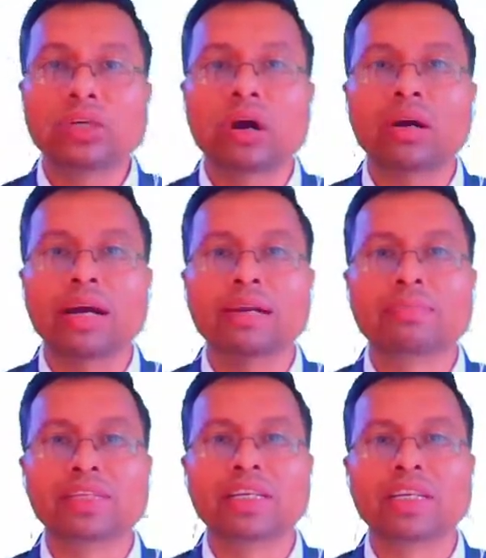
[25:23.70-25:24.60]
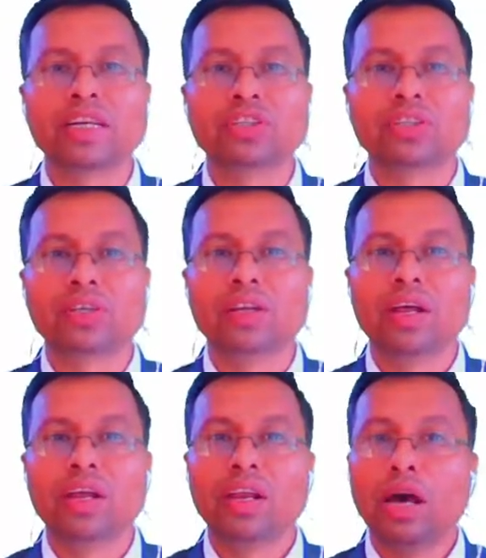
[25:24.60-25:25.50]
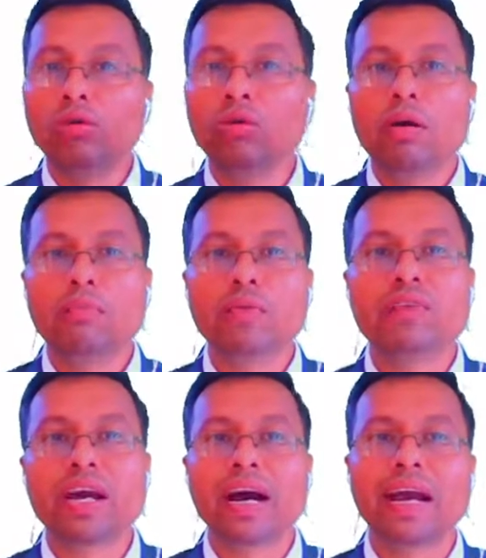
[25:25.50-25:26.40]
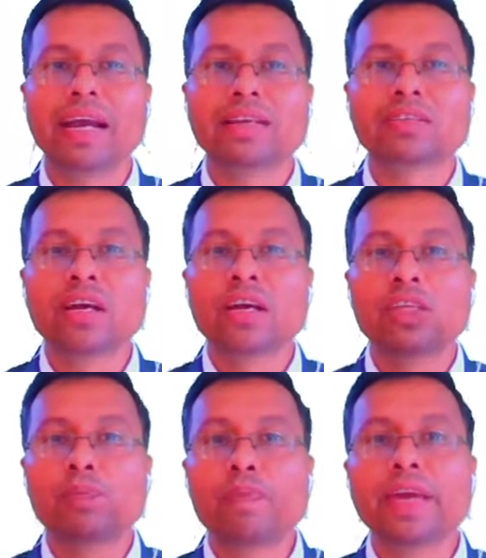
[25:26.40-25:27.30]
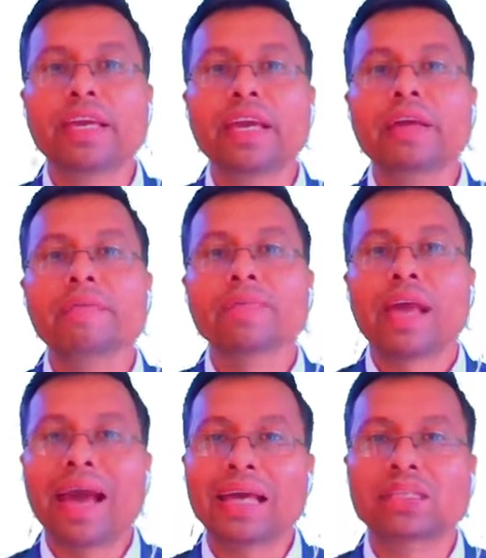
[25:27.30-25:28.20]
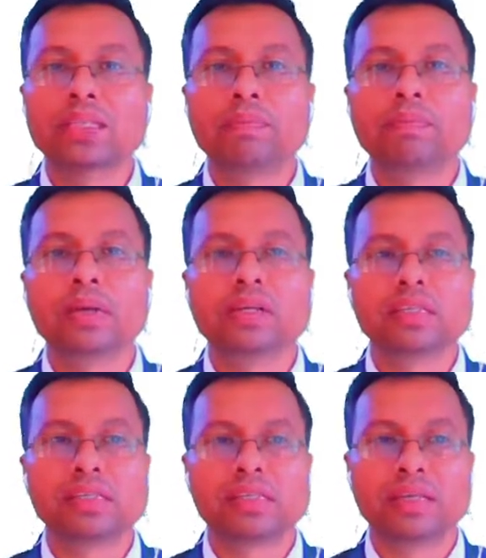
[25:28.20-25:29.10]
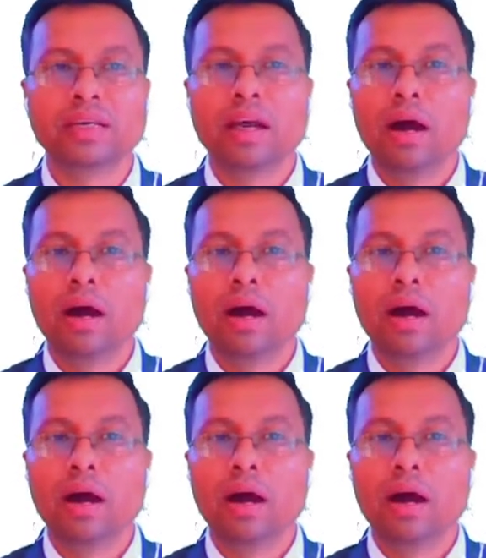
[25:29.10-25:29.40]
talk and presentation. Now moving ahead, speaking extemporaneously.